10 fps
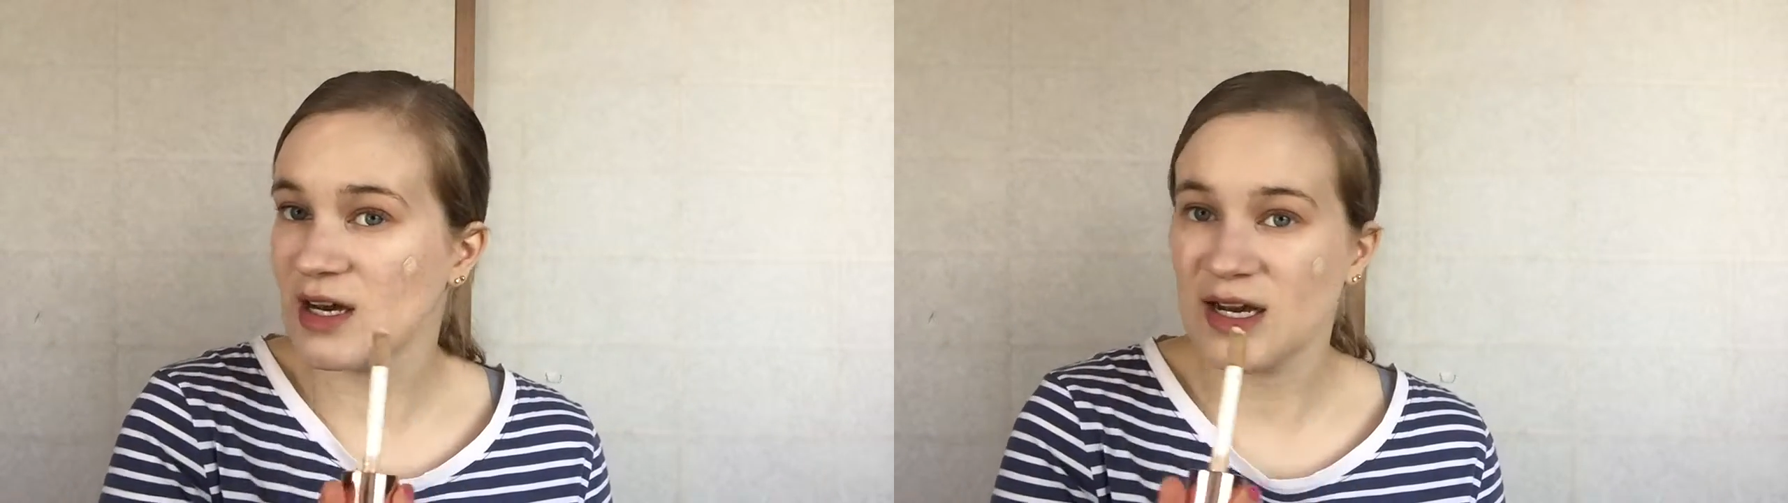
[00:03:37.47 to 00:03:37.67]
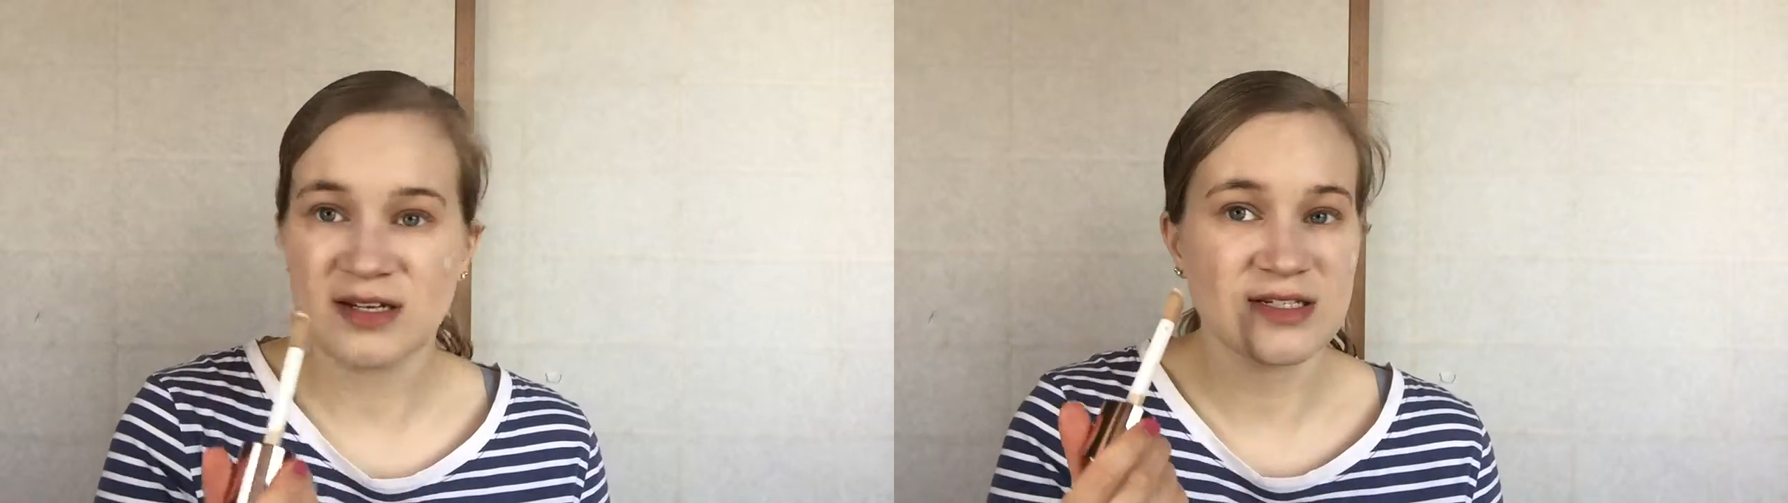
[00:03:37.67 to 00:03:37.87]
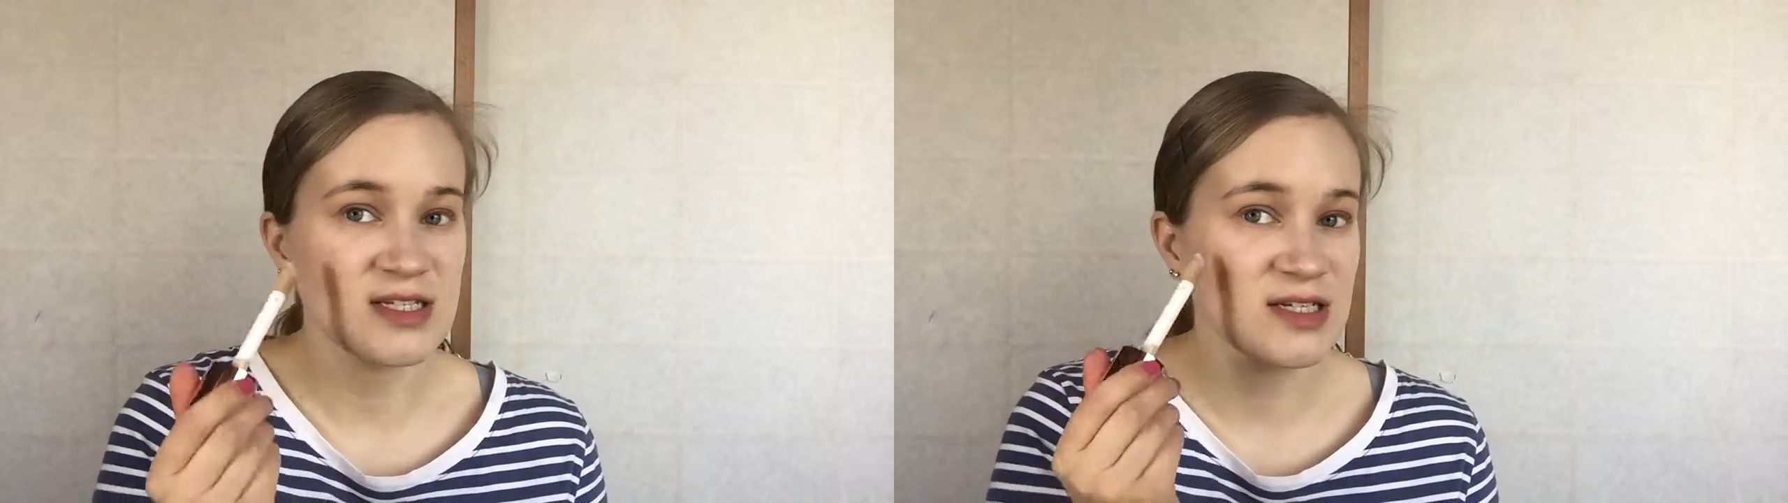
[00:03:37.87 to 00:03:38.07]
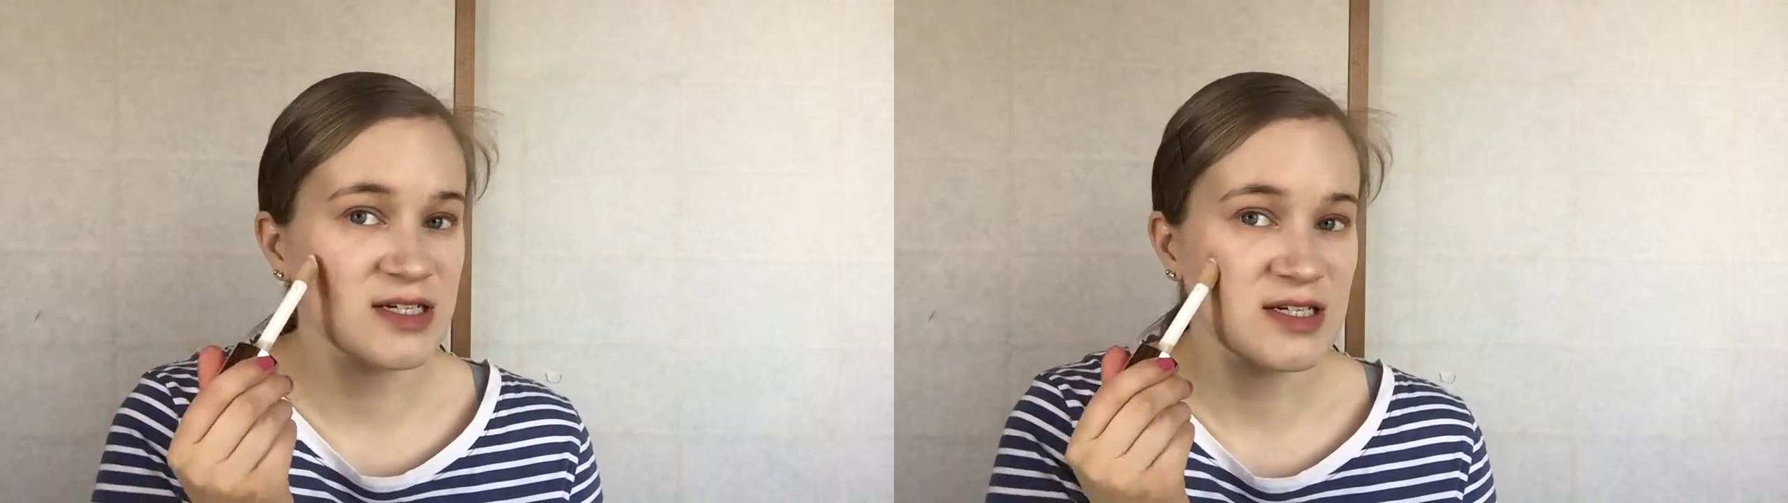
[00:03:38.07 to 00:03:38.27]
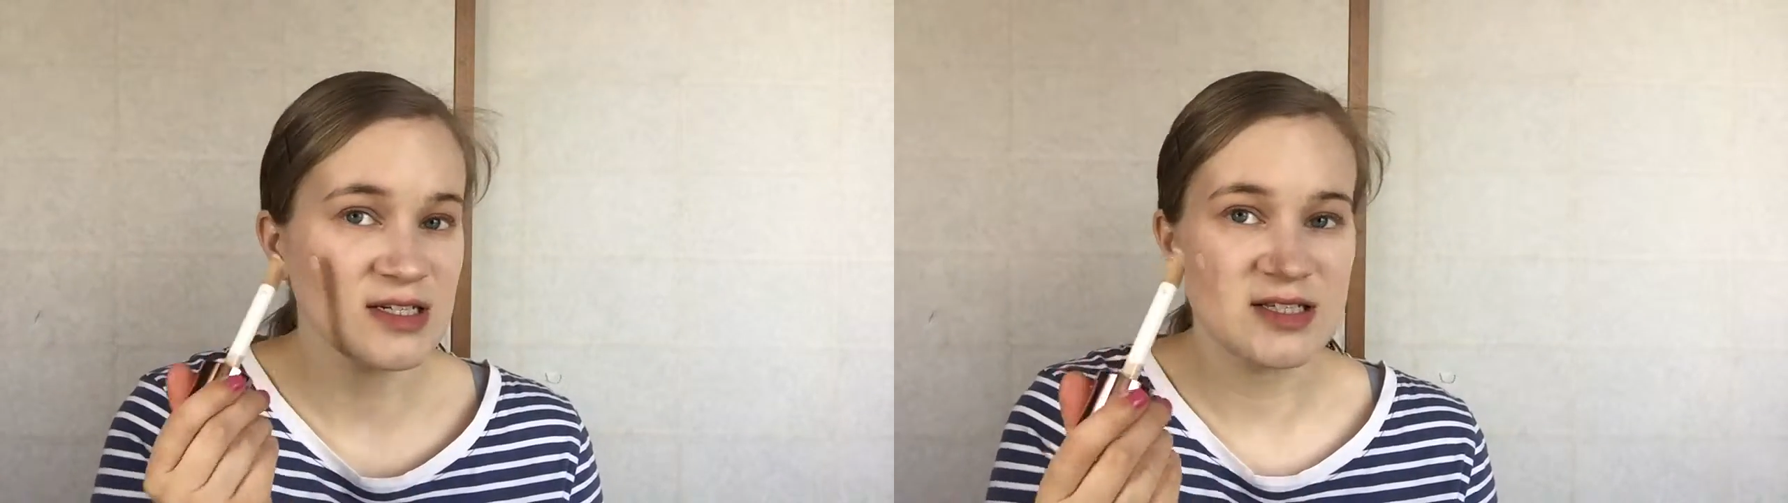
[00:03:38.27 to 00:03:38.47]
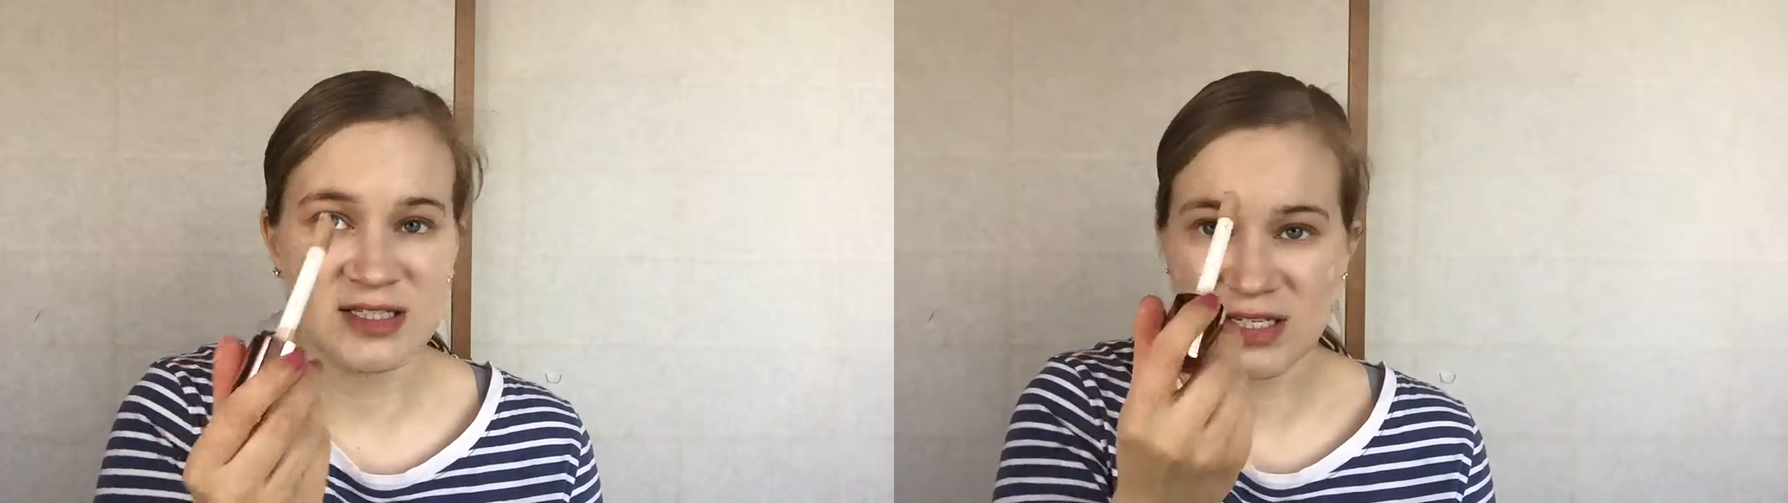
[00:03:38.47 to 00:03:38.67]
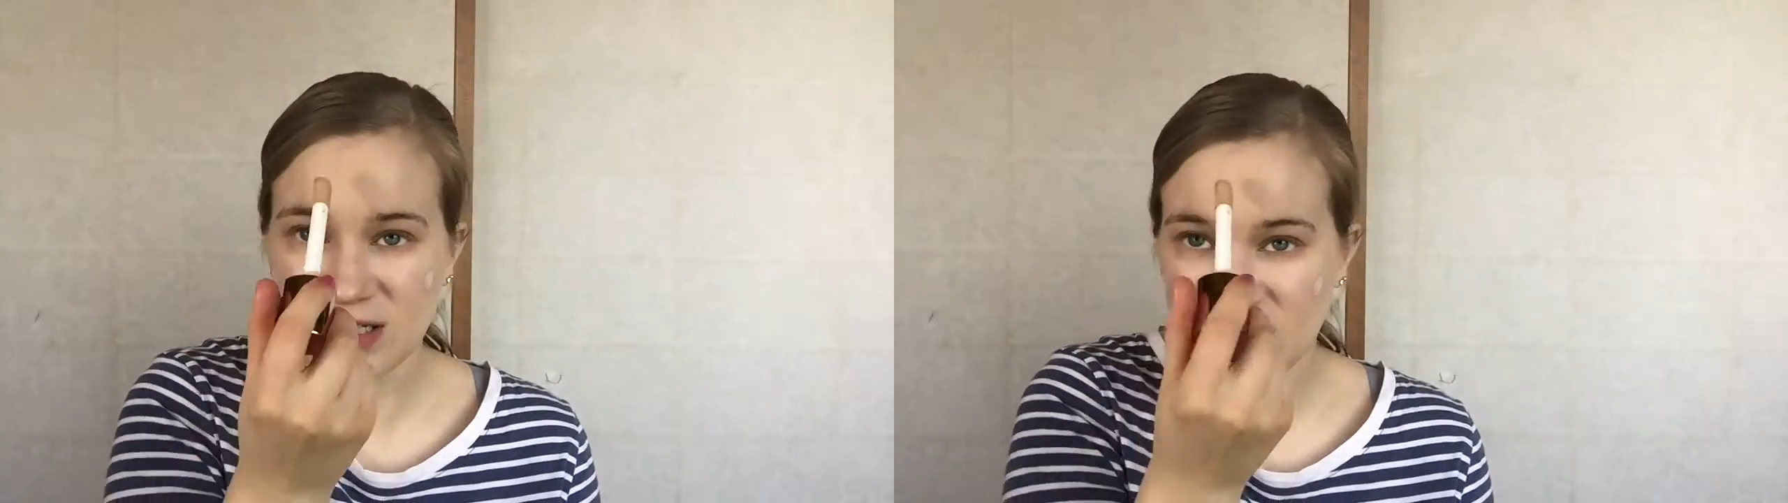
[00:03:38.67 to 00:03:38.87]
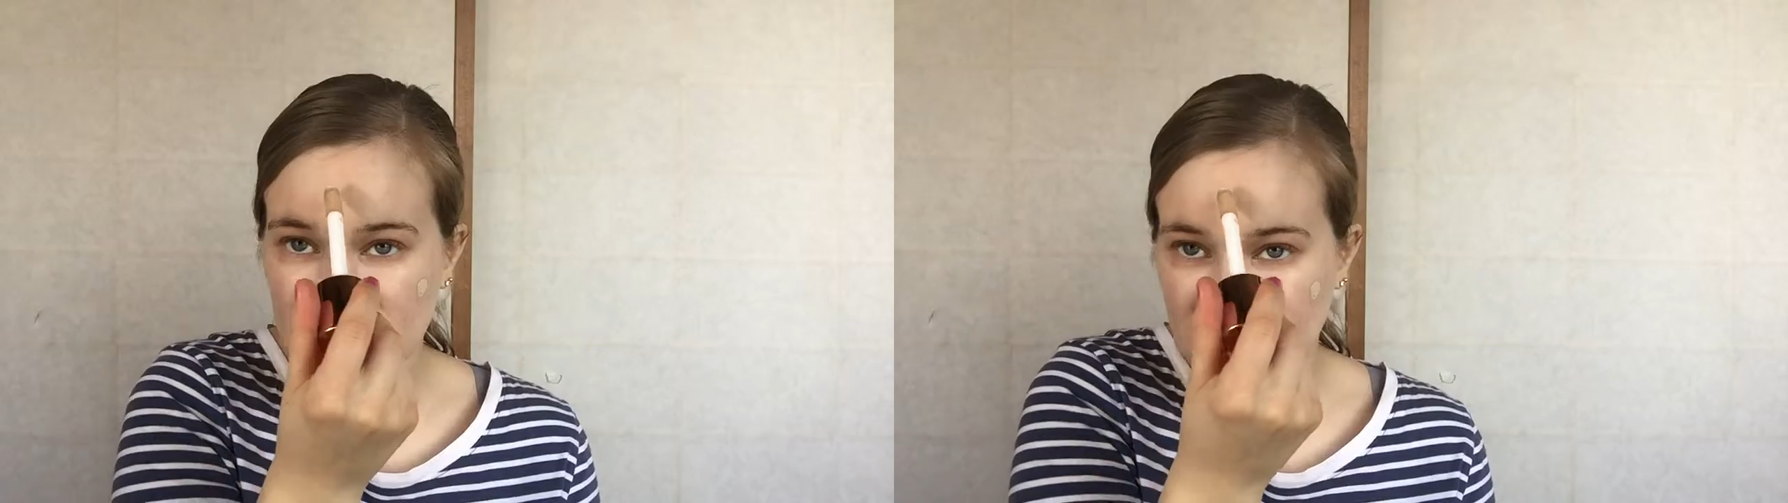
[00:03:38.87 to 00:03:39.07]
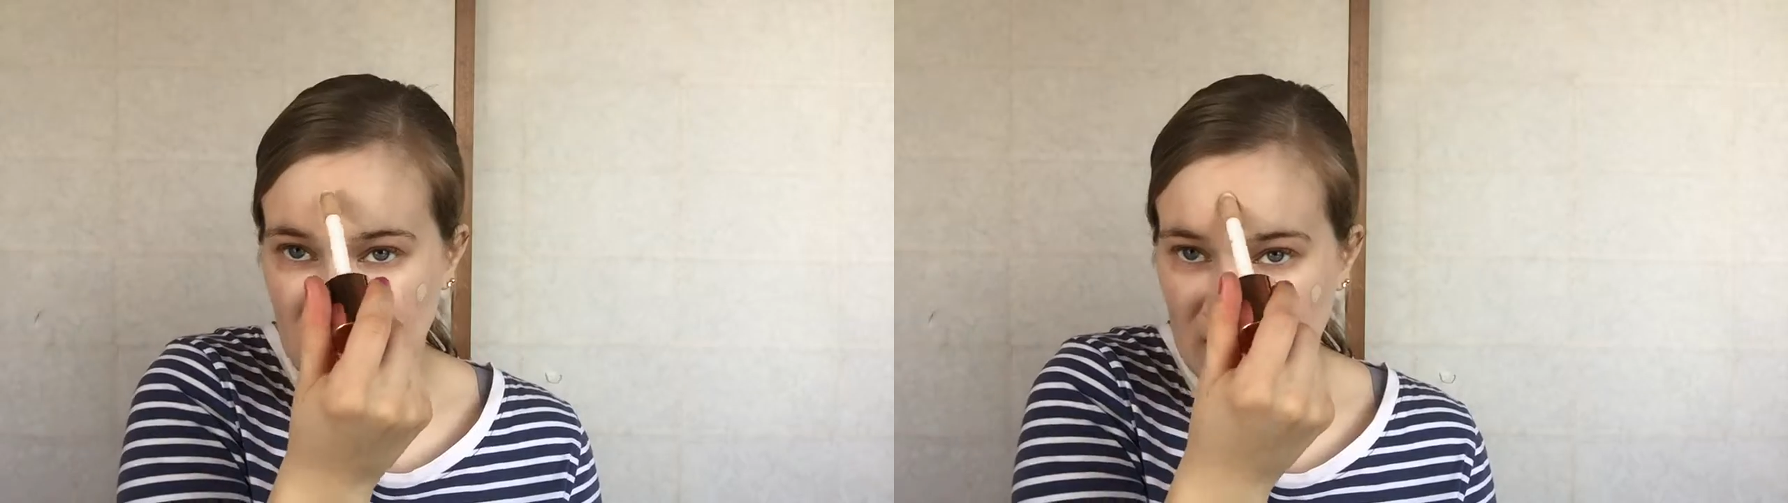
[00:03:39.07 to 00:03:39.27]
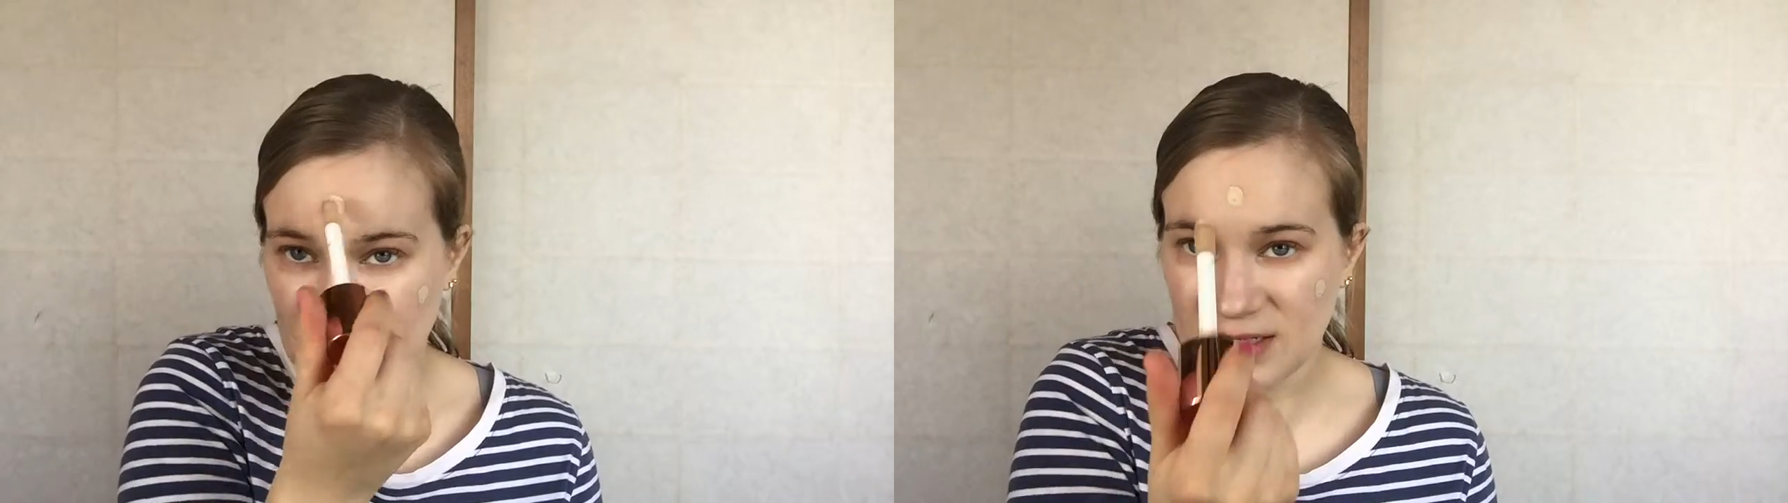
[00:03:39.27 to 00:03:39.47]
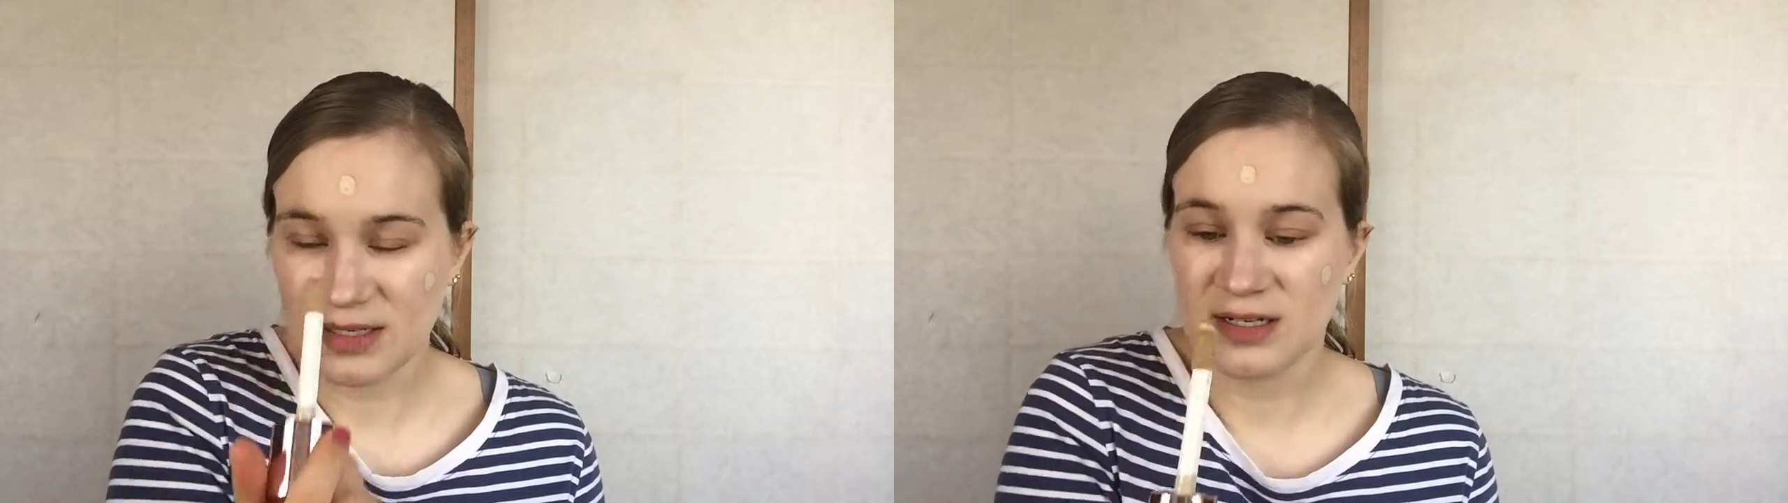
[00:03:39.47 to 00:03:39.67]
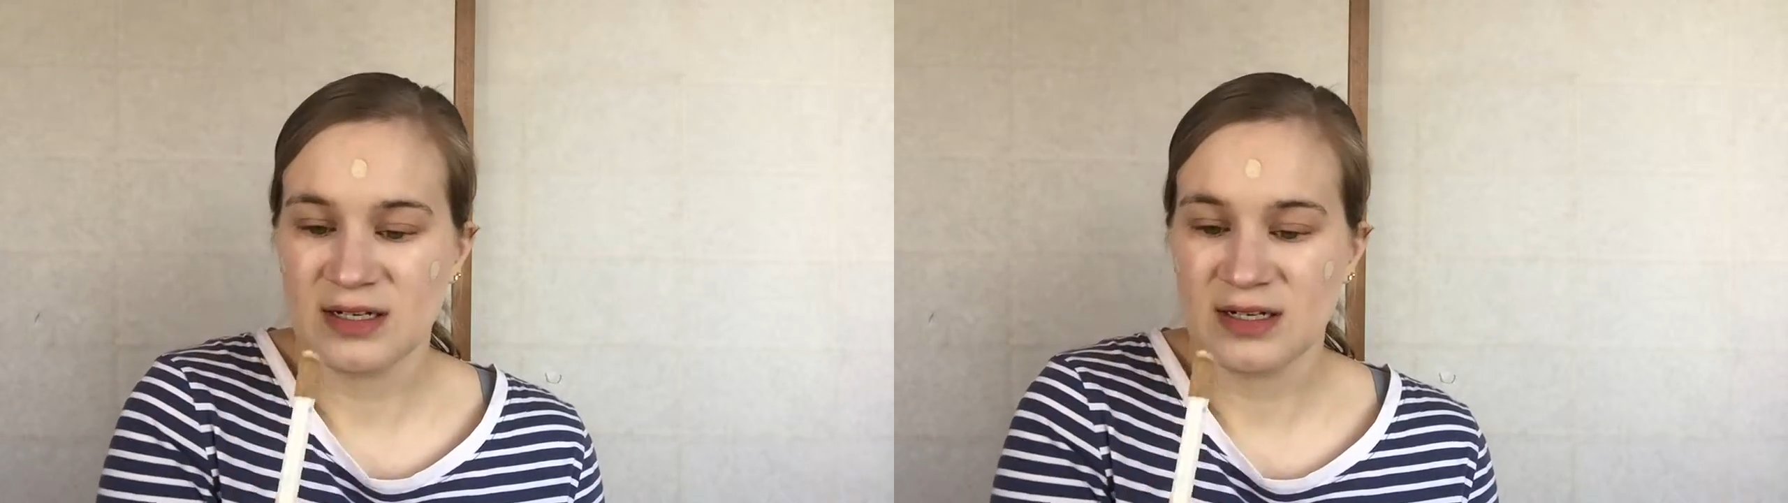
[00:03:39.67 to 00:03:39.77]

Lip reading: as the concealer, but